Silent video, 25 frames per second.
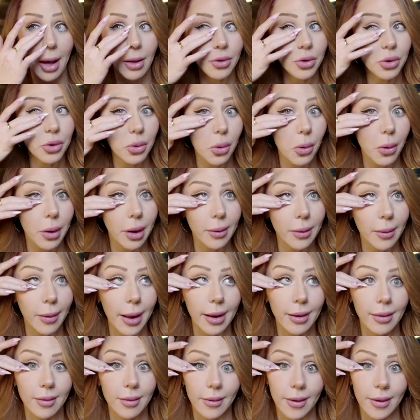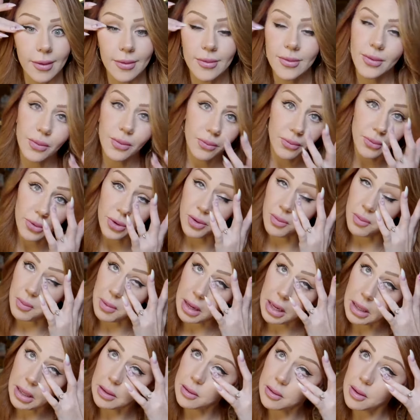has you going like this, which
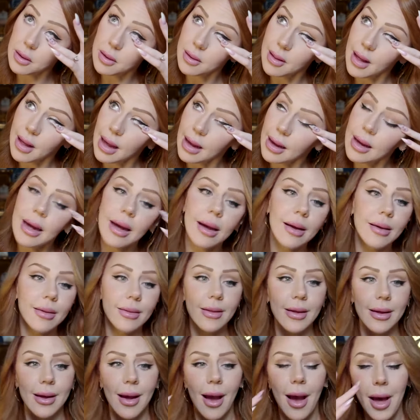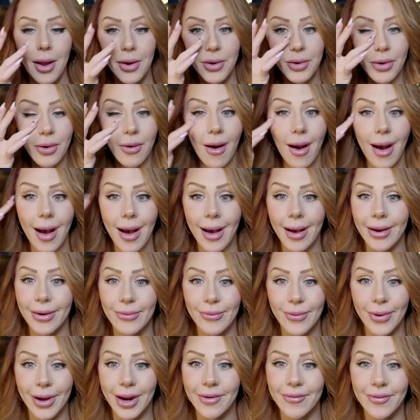means taking the under eye,
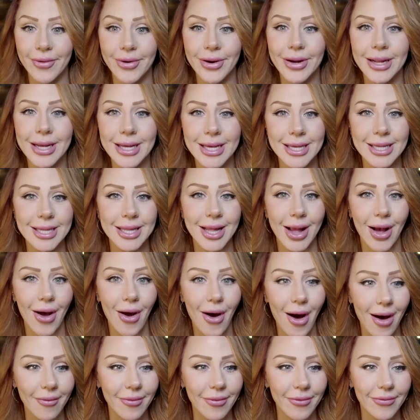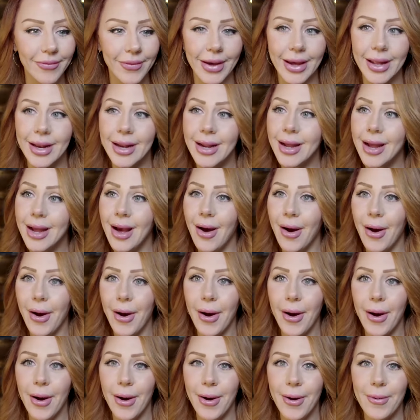whatever it is, off of it.
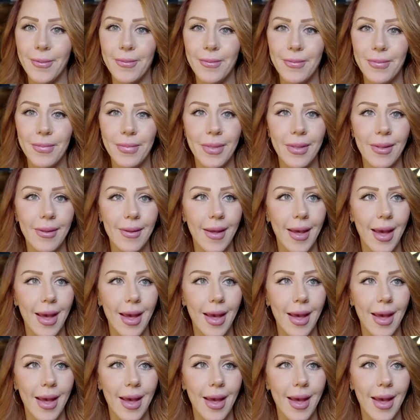Um,